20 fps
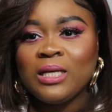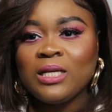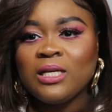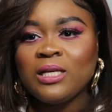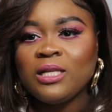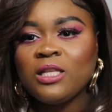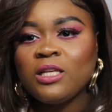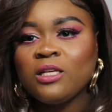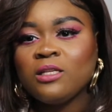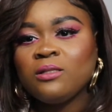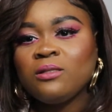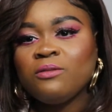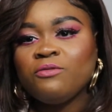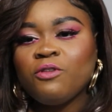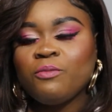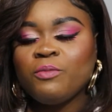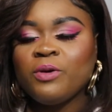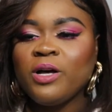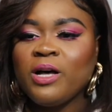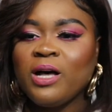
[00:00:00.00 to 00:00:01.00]
things
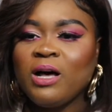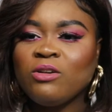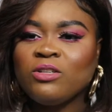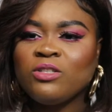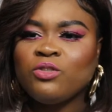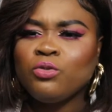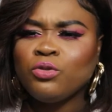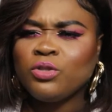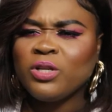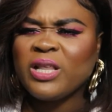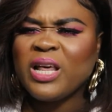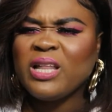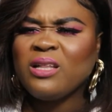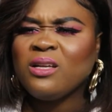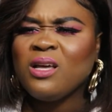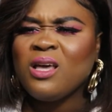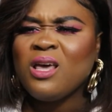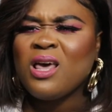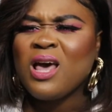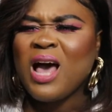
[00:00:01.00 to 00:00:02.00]
from her house. So
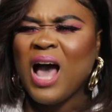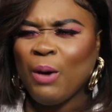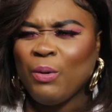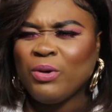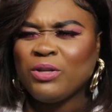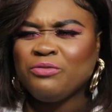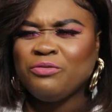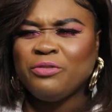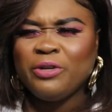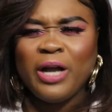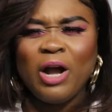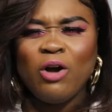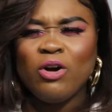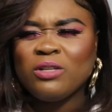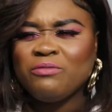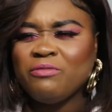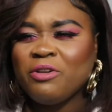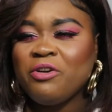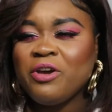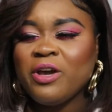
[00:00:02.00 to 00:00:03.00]
that I was
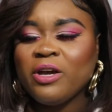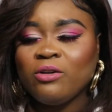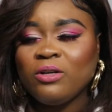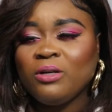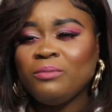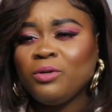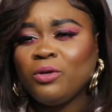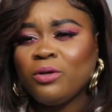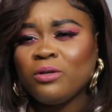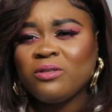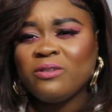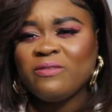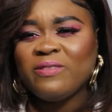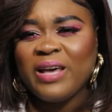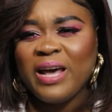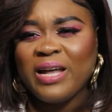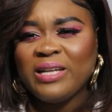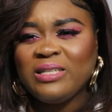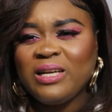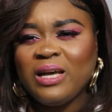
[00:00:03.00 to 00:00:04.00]
very angry because of
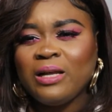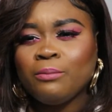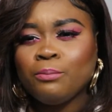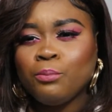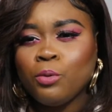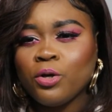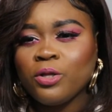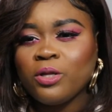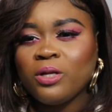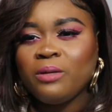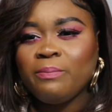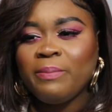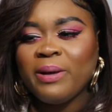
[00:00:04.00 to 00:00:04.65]
that and bothered.